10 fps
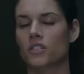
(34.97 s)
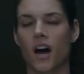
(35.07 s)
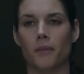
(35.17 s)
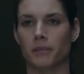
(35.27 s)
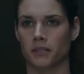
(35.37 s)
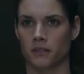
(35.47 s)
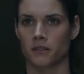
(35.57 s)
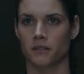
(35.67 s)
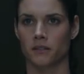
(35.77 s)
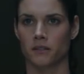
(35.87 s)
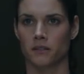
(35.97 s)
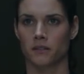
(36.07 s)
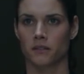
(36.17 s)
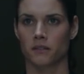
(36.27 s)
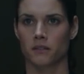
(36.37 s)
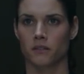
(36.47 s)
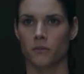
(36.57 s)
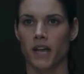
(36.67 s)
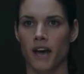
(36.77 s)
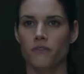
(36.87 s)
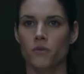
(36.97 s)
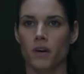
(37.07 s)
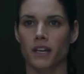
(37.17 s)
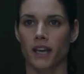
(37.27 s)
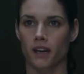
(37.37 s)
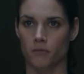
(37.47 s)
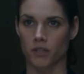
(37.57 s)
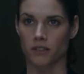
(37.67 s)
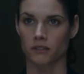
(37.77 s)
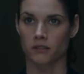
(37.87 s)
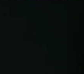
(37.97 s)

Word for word: Stop. We have you on camera.